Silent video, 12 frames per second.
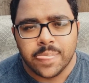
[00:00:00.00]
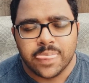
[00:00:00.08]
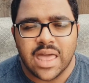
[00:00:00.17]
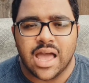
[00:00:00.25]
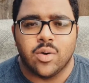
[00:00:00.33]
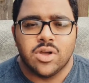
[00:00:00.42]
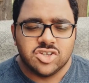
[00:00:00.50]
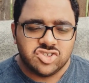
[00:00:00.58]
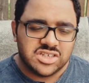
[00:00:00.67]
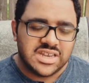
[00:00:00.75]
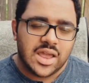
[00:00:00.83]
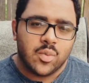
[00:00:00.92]
Now,
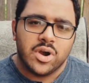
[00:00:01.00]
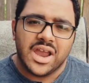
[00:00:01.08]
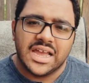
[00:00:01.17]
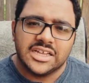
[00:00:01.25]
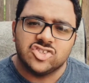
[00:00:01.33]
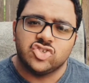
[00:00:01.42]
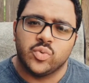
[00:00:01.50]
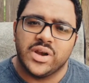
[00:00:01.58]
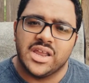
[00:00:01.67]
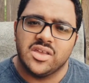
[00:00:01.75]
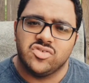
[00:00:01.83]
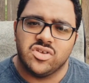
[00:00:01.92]
today we're
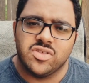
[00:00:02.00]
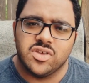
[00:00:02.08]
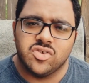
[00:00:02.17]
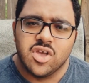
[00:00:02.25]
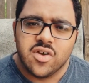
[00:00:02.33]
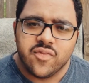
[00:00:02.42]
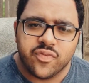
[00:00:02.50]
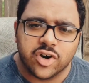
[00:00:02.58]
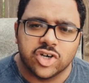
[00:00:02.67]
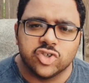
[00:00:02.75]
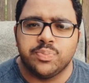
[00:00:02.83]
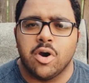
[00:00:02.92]
entering into this
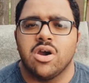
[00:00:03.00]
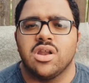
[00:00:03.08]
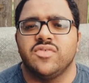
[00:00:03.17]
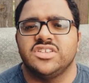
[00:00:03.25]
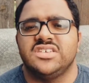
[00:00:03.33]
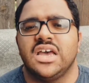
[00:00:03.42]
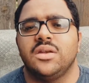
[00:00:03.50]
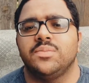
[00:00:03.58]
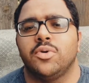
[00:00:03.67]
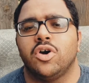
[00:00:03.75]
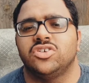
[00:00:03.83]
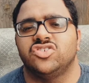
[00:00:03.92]
first part of a
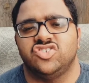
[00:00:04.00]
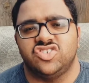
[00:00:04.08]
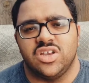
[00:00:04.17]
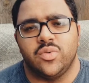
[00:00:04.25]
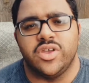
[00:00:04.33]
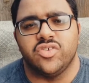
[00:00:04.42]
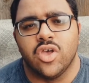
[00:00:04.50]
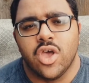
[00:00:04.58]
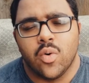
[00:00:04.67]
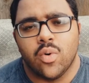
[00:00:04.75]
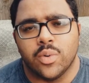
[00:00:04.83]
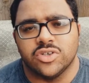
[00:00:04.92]
10-part series
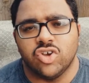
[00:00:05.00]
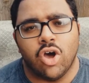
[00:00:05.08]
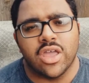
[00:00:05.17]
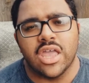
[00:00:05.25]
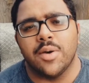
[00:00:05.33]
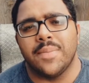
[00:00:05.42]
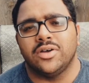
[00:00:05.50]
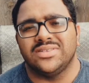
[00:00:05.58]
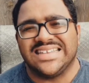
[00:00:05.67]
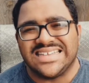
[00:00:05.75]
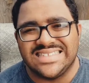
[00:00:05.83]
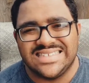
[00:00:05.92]
where we're talking about
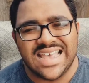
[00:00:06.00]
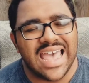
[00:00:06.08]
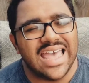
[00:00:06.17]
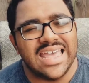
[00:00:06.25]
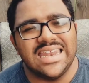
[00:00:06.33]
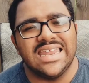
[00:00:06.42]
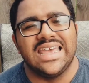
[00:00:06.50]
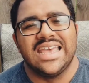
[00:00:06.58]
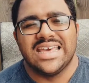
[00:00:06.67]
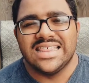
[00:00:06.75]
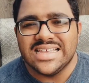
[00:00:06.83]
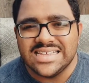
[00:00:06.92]
the
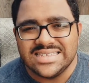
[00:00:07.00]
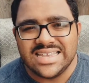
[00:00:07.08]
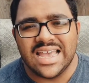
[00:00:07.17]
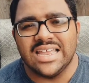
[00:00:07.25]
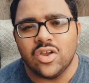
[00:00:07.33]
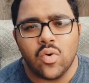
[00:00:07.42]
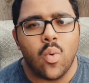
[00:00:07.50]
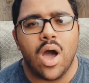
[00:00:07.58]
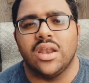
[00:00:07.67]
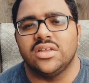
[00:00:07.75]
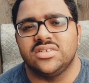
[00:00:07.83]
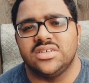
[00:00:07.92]
10
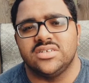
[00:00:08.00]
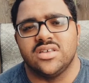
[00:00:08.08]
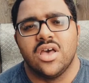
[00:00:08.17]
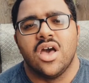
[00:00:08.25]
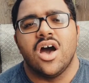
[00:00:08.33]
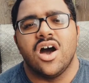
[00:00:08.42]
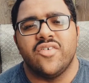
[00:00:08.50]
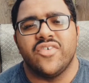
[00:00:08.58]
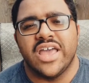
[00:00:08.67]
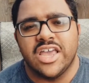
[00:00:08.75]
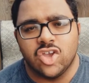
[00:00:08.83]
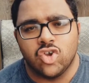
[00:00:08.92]
qualities of
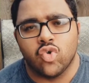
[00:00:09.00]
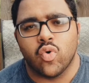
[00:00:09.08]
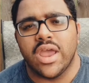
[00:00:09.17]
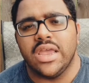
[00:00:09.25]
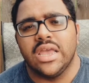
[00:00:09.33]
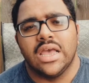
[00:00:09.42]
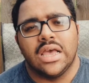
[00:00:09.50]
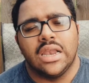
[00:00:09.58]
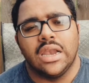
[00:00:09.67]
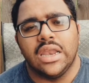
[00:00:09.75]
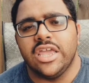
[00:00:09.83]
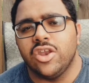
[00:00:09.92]
a great
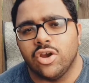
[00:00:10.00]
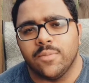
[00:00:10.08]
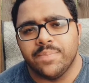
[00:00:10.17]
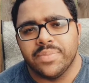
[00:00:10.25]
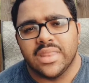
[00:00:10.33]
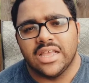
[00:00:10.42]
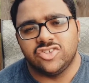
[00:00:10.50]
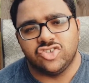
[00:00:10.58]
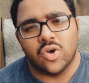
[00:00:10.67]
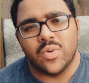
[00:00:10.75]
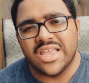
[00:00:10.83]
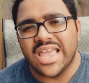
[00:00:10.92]
leader. And
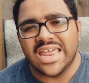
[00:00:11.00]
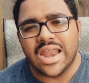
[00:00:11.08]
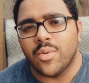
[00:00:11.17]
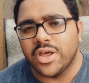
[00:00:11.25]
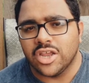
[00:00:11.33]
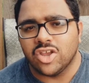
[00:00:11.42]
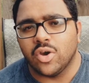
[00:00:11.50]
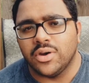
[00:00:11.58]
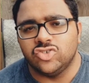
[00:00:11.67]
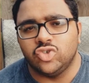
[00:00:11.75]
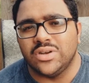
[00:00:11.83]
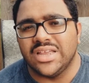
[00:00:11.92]
so again, I want to
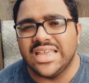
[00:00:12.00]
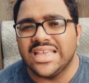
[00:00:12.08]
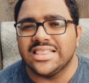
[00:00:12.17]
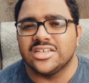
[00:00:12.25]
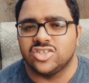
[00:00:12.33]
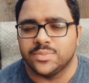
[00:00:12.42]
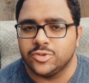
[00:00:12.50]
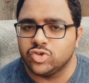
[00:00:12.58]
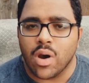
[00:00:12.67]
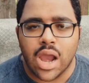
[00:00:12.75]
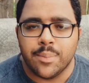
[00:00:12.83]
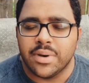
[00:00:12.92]
encourage you to hit the
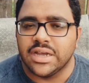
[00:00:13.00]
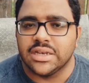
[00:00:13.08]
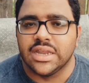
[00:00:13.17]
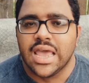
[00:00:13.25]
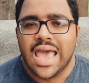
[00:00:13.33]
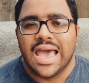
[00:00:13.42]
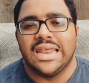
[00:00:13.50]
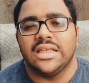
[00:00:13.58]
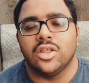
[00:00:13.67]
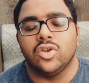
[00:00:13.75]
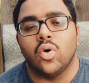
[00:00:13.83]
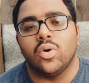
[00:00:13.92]
subscribe button and hit
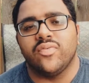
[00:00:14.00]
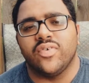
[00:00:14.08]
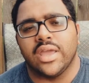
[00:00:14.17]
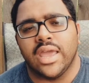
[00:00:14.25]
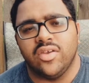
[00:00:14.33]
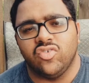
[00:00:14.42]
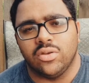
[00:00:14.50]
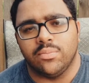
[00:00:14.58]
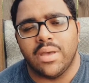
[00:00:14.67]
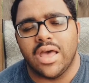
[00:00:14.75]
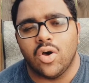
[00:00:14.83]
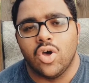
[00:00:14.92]
the notification
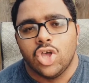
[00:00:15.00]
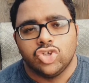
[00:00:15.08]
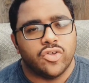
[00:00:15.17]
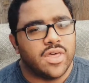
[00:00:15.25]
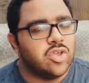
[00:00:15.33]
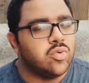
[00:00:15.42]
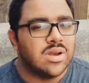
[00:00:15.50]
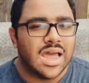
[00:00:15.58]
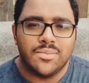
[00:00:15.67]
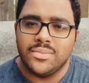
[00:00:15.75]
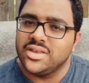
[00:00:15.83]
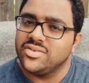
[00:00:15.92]
bell so that you
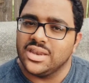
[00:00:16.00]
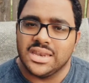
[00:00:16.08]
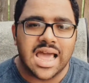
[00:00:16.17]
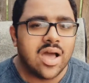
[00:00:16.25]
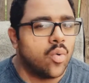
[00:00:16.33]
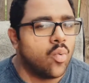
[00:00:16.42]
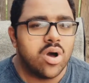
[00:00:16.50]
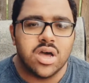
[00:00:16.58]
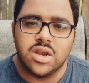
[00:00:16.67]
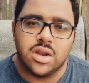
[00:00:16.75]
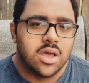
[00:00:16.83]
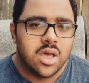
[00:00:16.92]
not miss not
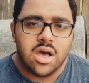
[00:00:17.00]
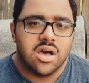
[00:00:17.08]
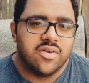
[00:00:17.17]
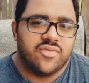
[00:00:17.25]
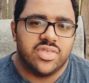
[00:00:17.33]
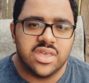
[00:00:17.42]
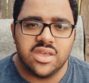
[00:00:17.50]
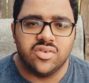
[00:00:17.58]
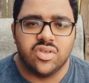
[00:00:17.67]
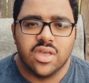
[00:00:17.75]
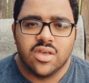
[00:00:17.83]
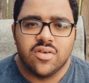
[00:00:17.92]
one of
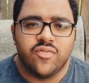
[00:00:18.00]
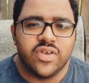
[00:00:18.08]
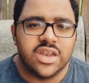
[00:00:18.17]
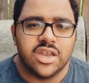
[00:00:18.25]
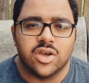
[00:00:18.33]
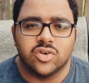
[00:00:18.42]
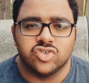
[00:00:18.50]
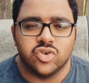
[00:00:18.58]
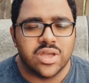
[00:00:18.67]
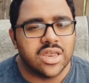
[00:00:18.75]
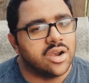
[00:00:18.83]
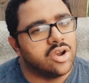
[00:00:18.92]
these videos. You
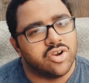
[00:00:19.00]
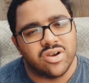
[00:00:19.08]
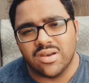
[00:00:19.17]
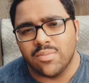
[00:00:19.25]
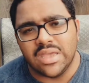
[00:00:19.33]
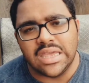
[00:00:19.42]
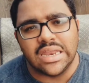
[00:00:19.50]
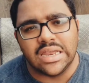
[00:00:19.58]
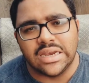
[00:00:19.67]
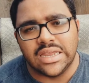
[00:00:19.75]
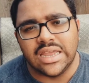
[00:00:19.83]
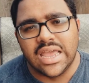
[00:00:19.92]
get alerted
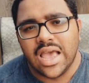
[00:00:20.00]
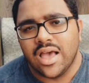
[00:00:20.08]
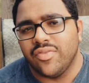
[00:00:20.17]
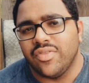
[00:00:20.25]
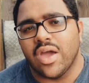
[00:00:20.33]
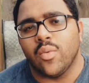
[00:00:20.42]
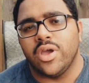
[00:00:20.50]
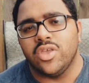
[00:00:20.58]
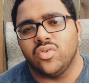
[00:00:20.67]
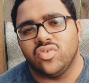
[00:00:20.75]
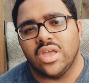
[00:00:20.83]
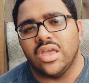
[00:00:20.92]
immediately, and that way
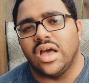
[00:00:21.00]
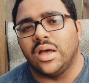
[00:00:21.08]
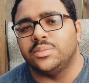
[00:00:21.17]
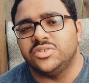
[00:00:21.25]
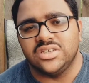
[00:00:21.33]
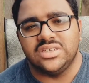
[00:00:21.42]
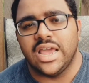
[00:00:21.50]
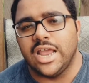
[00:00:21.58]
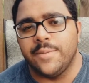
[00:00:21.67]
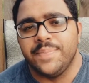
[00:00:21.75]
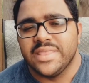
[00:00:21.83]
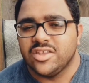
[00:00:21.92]
you stay up to
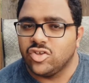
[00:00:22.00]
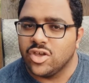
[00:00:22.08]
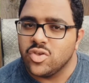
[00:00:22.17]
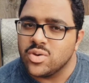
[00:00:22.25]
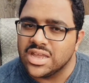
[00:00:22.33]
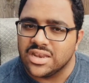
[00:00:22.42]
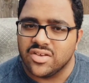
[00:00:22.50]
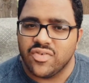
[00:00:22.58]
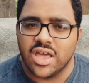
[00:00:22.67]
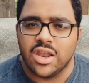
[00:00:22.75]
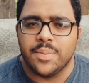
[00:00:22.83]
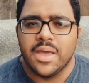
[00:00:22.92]
date so you can
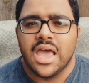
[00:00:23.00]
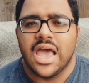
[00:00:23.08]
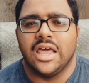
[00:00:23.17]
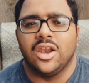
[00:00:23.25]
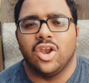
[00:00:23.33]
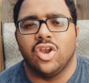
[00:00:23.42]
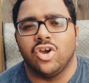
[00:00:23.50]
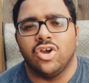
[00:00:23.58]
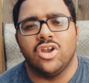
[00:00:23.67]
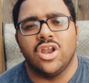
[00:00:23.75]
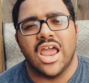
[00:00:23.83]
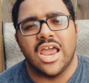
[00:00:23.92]
develop and
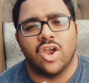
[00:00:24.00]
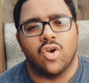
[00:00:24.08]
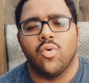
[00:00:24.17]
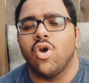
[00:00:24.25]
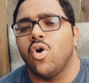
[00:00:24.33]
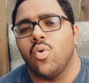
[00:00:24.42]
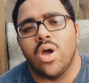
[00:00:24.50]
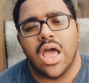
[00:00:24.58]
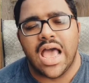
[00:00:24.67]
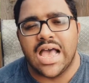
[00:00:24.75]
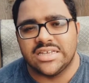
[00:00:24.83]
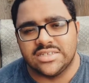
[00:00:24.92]
learn and grow
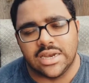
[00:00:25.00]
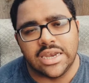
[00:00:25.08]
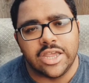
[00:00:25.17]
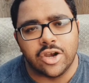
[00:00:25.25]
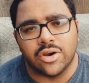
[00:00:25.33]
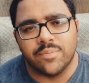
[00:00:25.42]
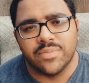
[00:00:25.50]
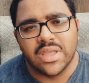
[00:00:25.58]
as a leader.